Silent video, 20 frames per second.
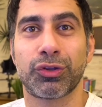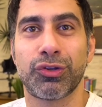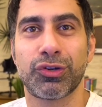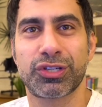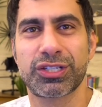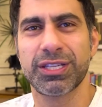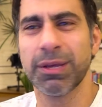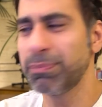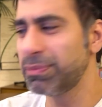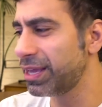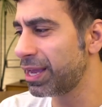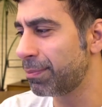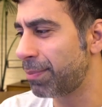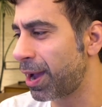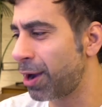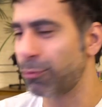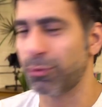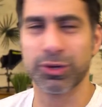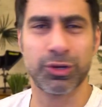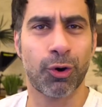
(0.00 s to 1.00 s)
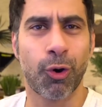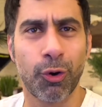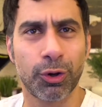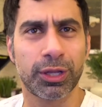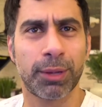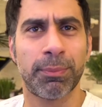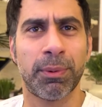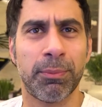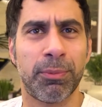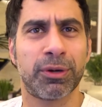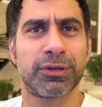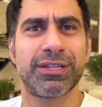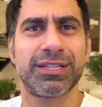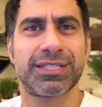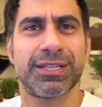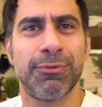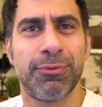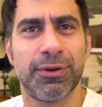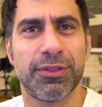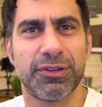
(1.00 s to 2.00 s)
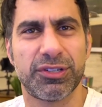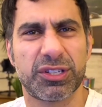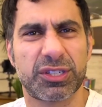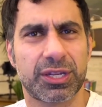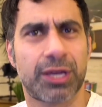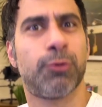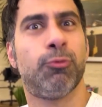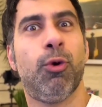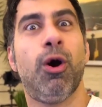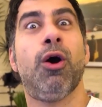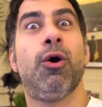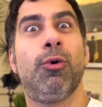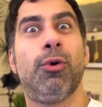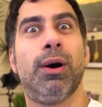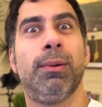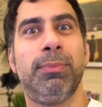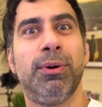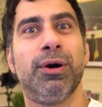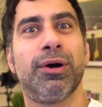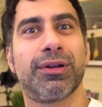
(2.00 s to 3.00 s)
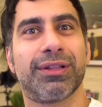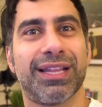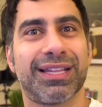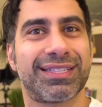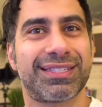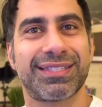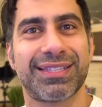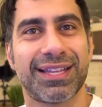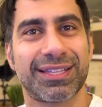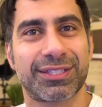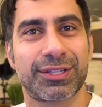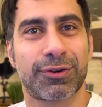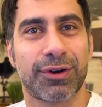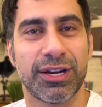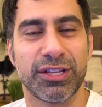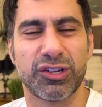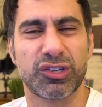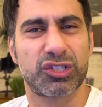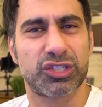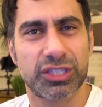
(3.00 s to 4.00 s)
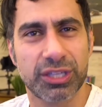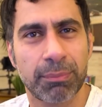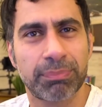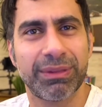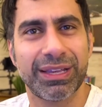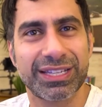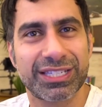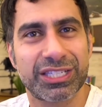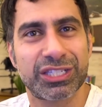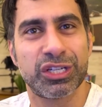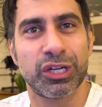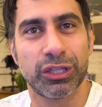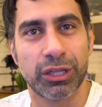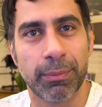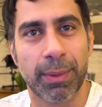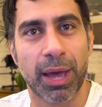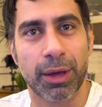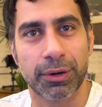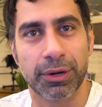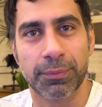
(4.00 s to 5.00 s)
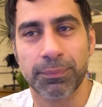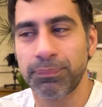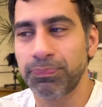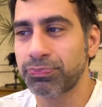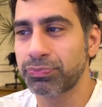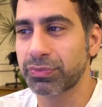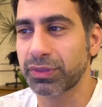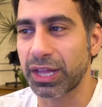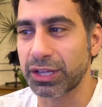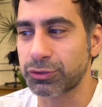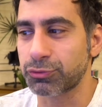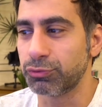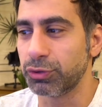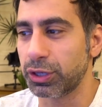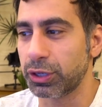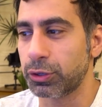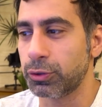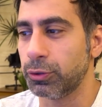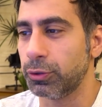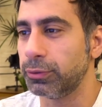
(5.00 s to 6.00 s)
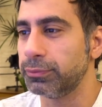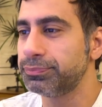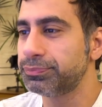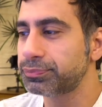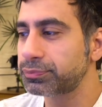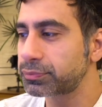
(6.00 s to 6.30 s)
There's something about when you hold up a book to someone, they're just like, whoa, a book, that's great. There's something still about it that's really cool.